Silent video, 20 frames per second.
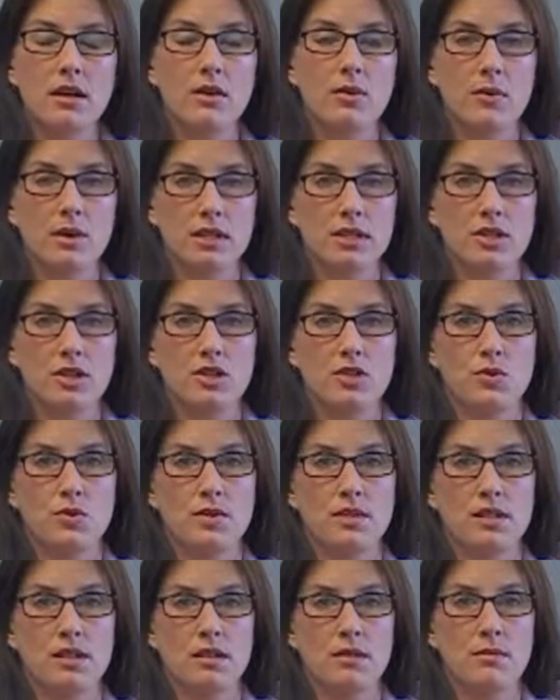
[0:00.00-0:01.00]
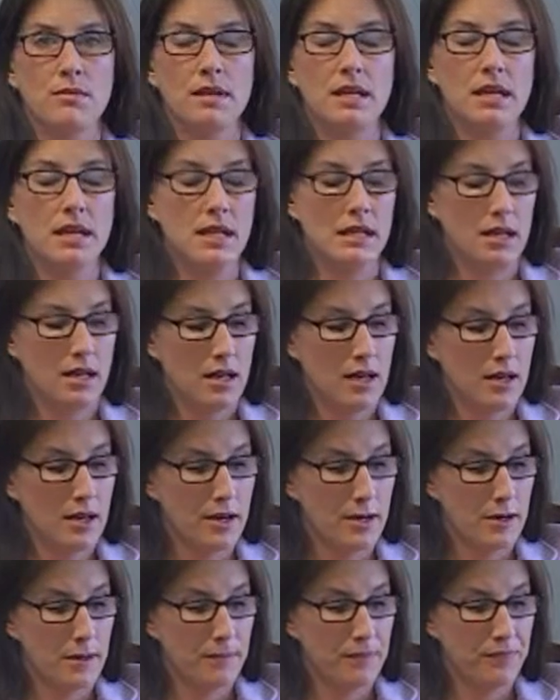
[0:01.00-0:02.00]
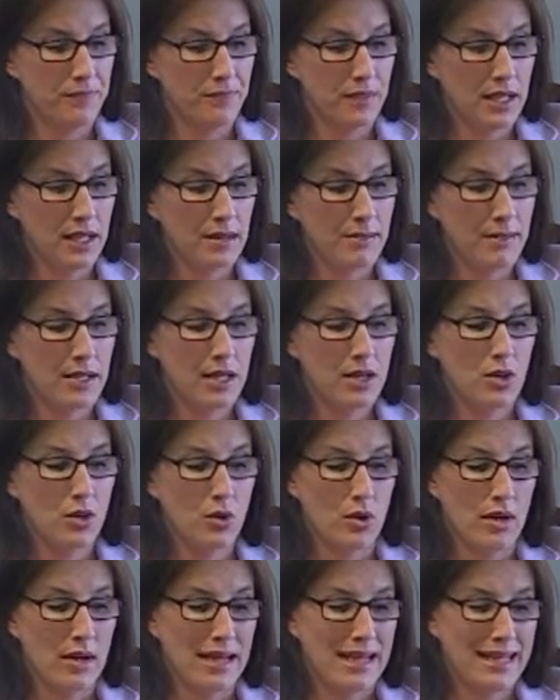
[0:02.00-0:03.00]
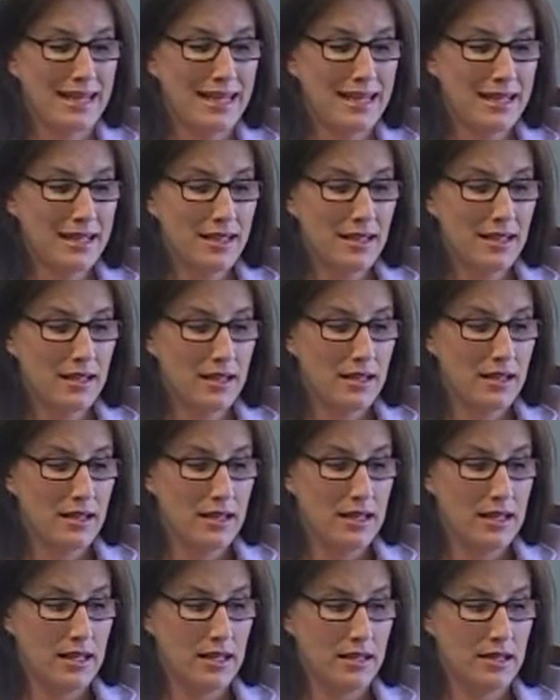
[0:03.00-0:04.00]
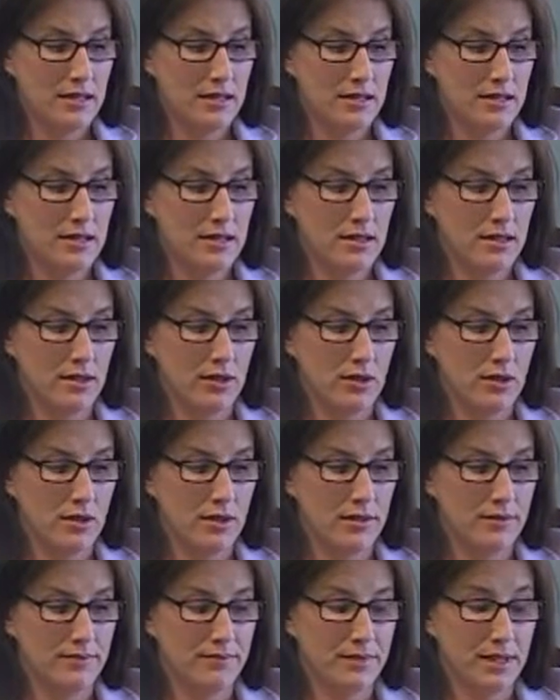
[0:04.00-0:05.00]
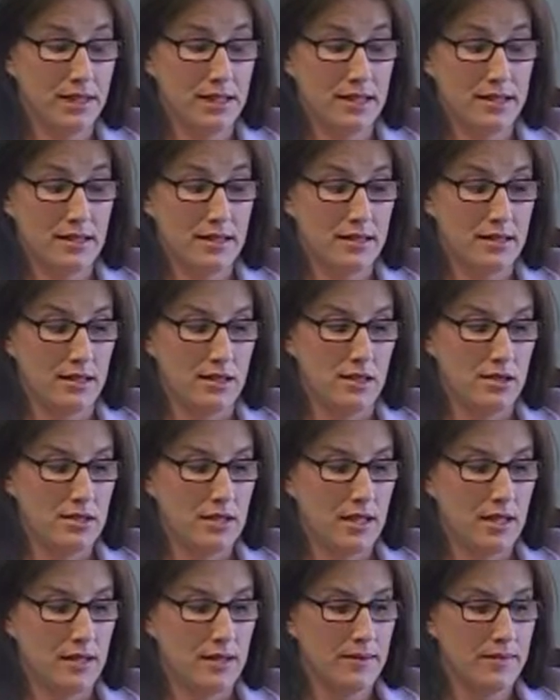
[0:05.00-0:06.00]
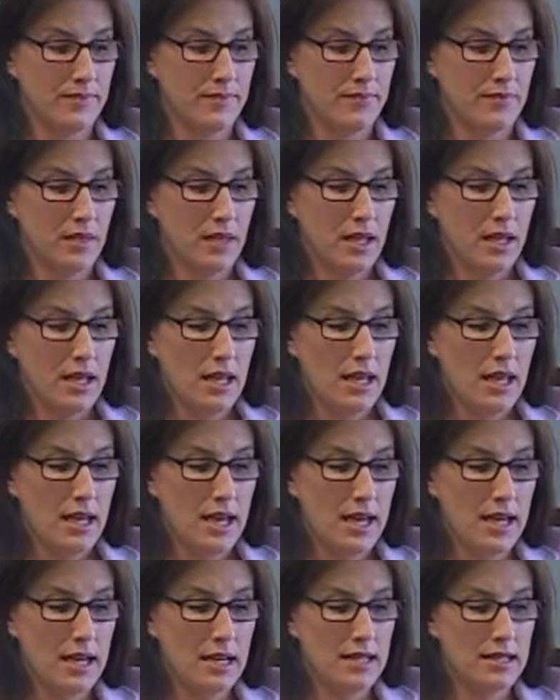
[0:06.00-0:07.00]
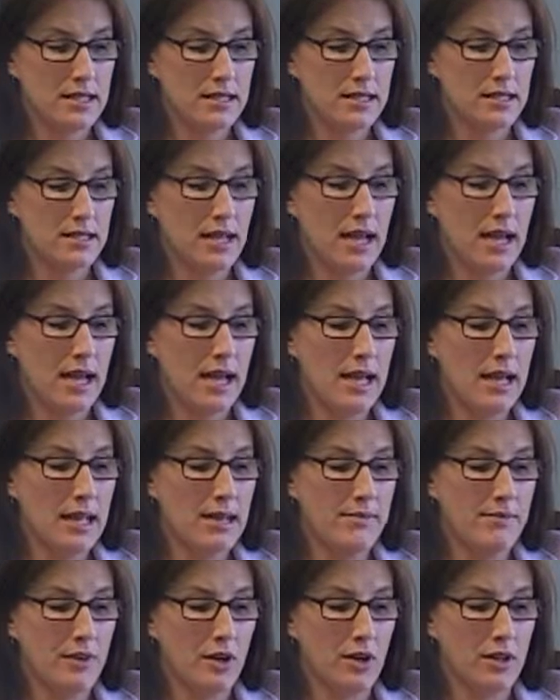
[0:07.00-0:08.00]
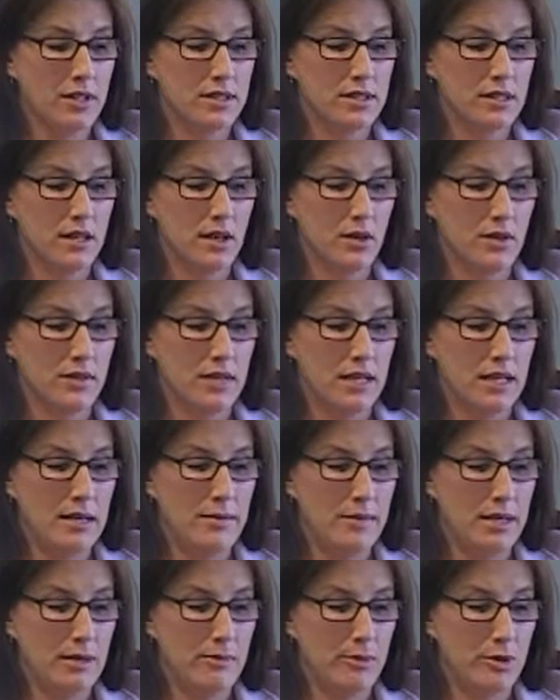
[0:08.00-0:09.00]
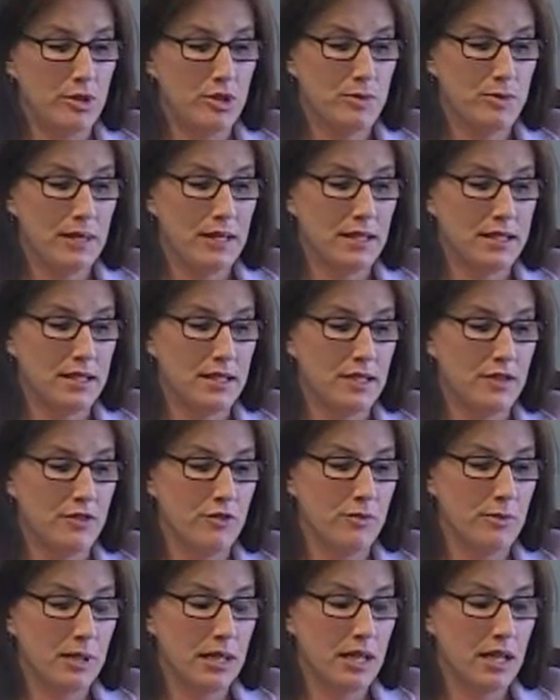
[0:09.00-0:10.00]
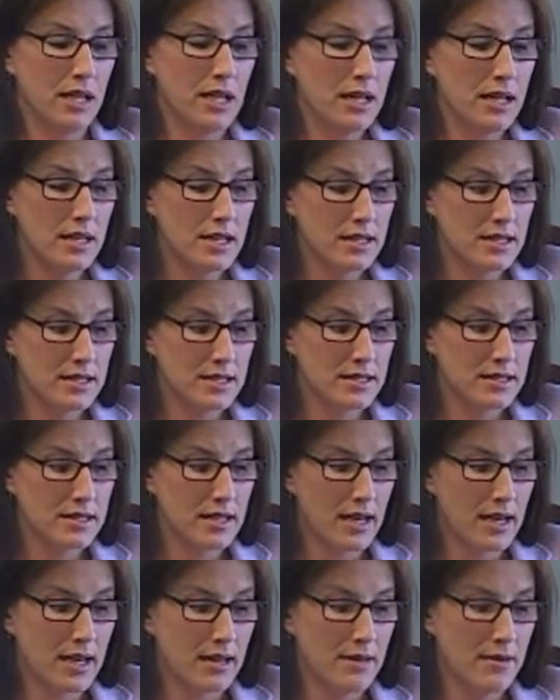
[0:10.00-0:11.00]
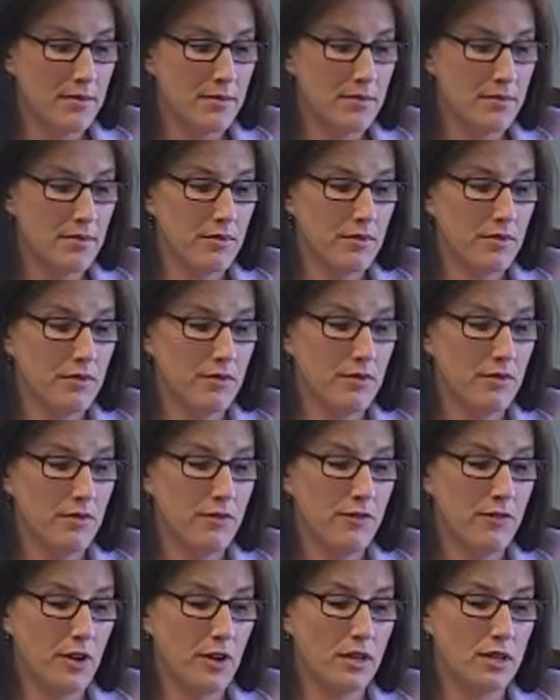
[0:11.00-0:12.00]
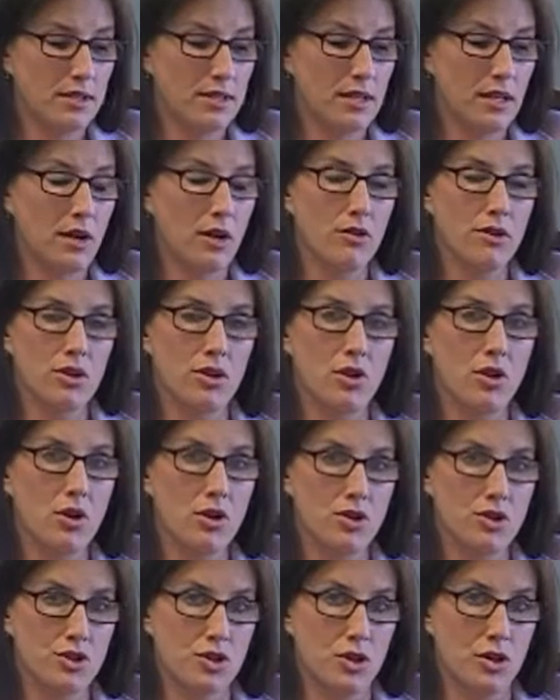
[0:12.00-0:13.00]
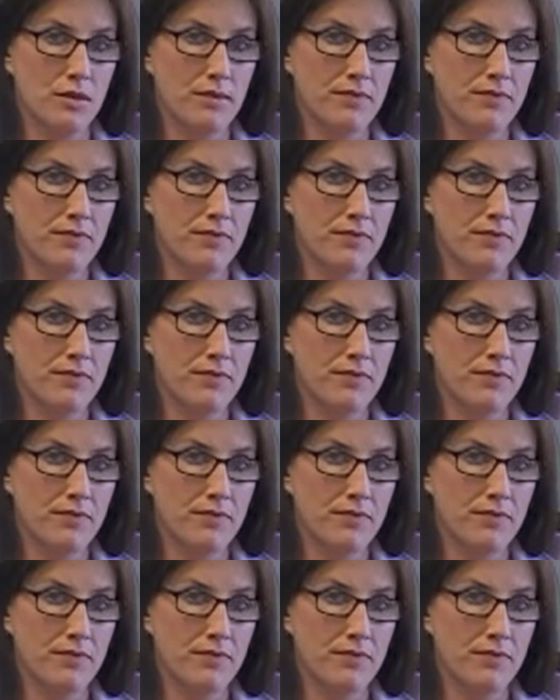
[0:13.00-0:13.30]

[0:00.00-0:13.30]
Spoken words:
research was going to be emic or etic, or I guess that's how you say it. And I am focusing on the emic perspective because I am focusing on a culture.